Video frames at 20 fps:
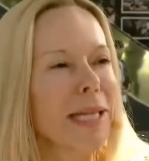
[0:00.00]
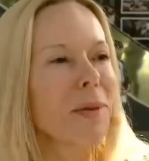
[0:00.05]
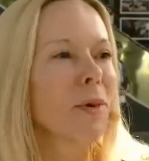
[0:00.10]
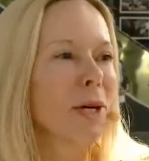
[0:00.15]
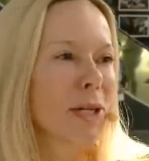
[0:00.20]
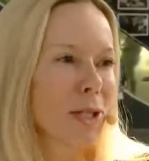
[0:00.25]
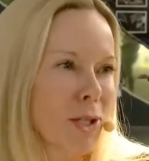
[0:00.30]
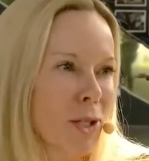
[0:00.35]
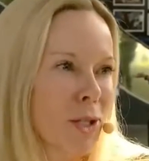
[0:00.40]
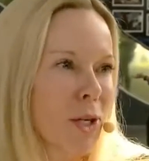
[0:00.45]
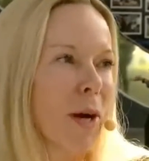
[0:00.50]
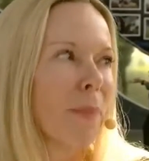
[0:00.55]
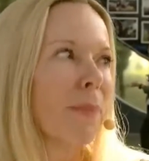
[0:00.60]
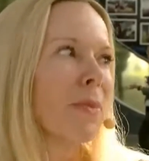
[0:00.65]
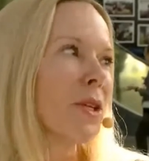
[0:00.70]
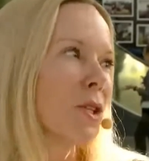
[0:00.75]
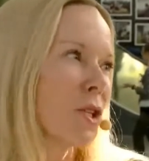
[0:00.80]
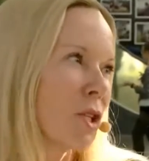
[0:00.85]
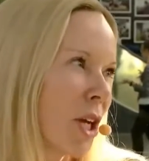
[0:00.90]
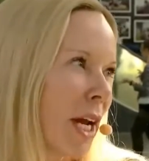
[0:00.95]
want to stop
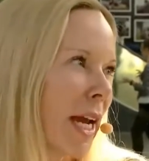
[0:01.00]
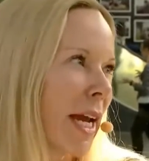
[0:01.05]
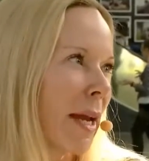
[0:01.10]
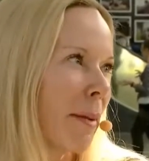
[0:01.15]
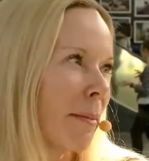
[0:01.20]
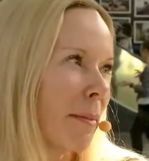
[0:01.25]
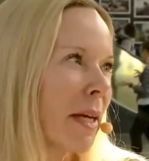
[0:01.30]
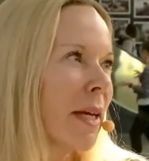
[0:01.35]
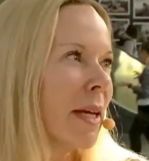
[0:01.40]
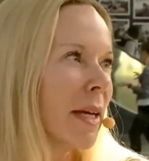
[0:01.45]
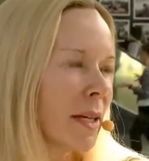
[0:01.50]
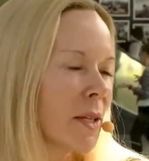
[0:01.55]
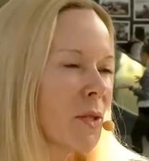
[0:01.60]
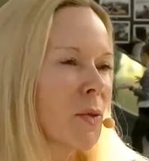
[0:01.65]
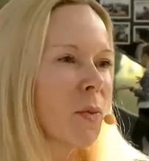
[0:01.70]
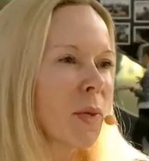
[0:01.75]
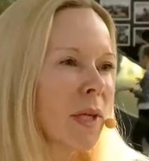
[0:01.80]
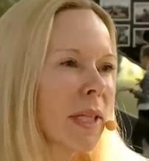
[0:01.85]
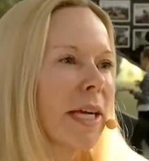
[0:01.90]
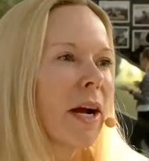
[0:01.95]
the shame is
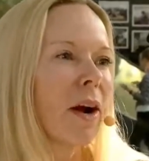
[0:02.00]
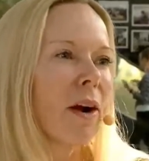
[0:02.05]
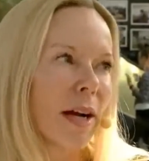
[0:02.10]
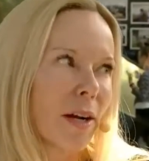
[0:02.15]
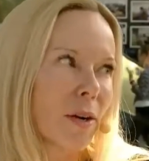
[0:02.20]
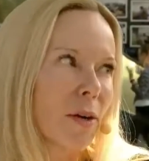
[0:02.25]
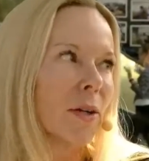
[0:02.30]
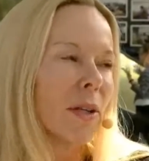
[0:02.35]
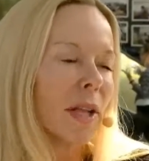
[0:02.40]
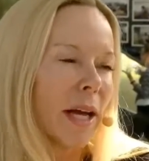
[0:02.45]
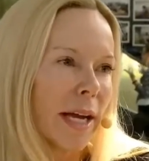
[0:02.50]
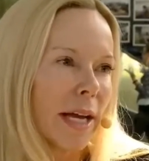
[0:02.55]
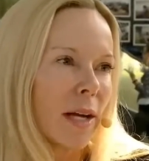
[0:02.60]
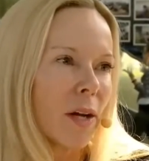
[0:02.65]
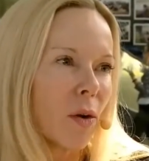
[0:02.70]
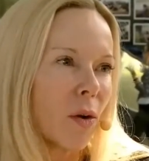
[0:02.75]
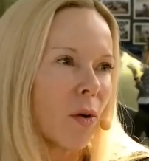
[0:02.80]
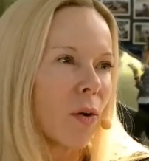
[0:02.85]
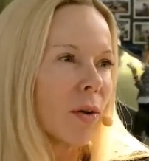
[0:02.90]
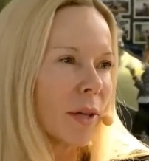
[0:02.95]
really our underlying
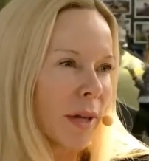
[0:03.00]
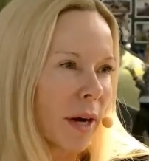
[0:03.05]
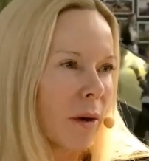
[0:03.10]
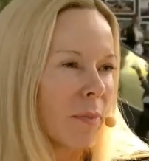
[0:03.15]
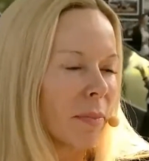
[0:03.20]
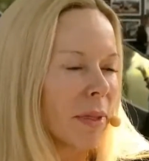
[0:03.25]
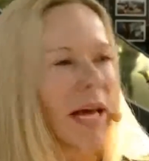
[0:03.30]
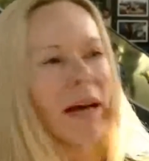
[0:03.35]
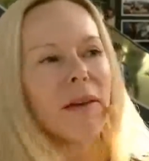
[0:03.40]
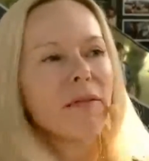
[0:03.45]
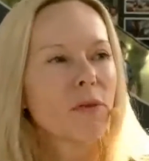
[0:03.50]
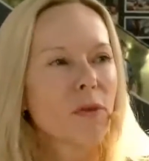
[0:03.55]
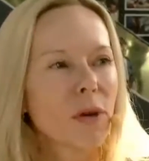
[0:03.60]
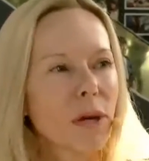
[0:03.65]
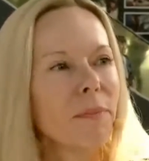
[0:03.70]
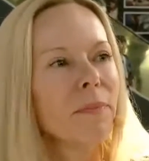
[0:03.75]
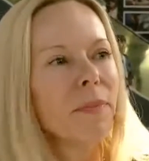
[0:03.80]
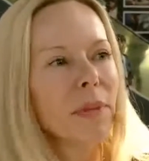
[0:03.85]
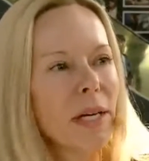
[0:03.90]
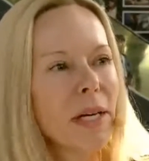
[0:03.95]
goal and our
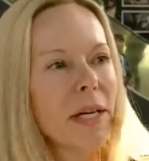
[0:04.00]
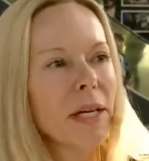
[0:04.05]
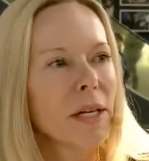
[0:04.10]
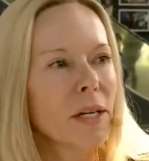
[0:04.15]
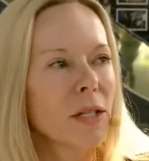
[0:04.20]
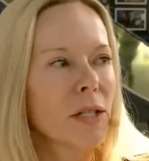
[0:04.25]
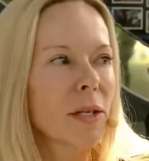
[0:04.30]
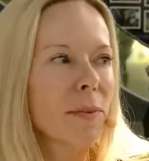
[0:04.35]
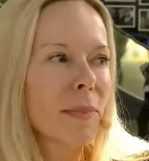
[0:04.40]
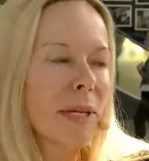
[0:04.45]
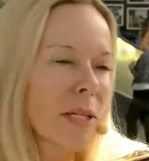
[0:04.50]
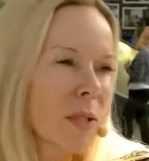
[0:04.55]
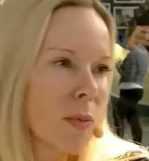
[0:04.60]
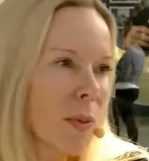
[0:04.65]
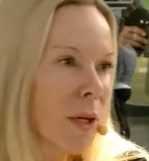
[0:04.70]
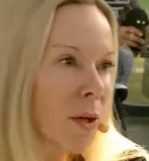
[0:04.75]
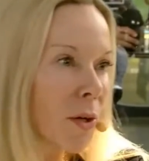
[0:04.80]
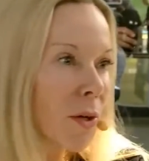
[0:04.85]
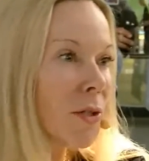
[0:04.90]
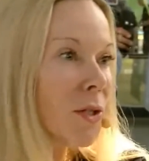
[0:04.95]
platform. So, because
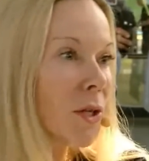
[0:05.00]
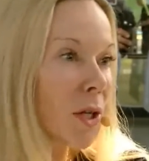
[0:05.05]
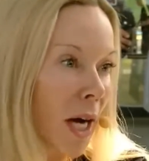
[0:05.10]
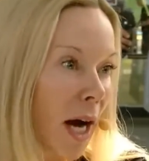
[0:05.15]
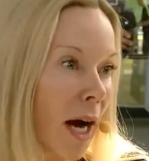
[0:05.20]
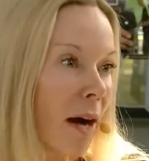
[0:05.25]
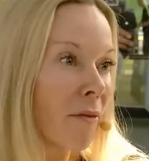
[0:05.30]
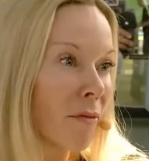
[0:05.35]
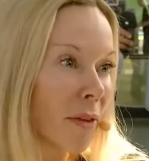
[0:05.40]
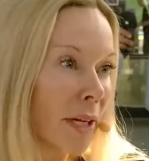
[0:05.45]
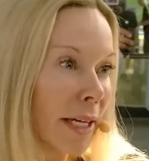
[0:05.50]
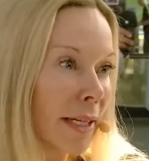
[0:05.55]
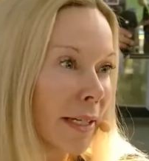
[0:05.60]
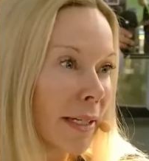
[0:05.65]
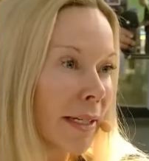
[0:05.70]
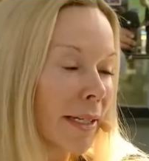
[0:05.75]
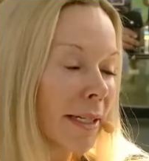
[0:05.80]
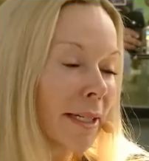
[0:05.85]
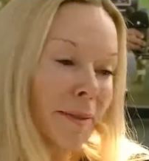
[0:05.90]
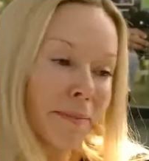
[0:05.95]
when girls are confident,
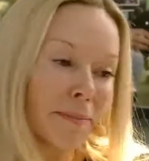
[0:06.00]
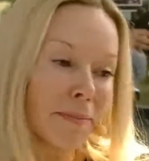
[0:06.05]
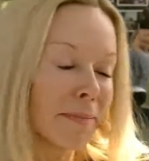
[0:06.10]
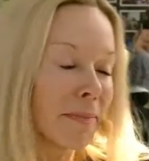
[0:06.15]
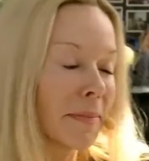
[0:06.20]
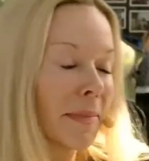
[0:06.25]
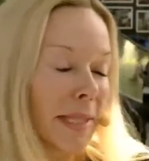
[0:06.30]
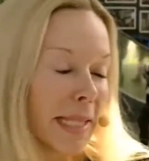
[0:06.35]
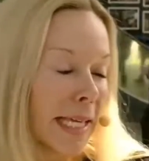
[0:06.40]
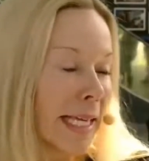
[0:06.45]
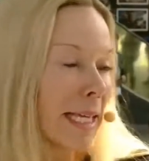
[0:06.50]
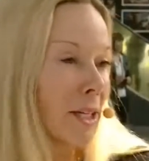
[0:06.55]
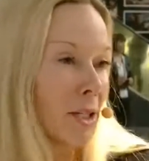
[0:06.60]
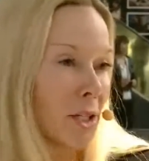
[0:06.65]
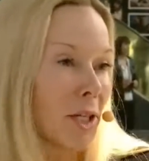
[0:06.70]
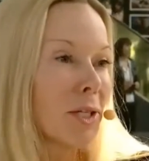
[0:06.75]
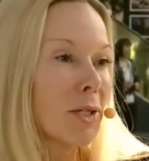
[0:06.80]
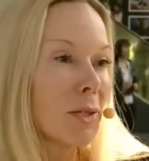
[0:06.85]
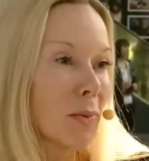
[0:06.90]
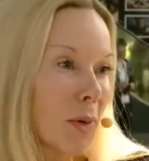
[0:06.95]
they can
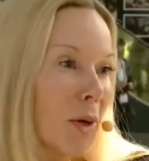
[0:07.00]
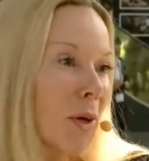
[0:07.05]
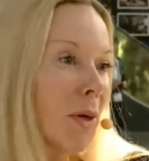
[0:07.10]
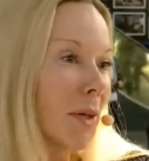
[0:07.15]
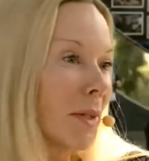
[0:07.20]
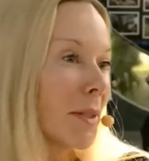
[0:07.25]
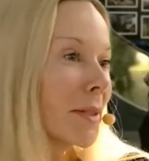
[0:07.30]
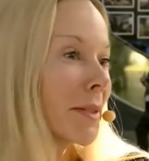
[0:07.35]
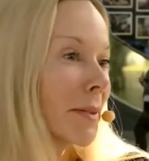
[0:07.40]
change the world.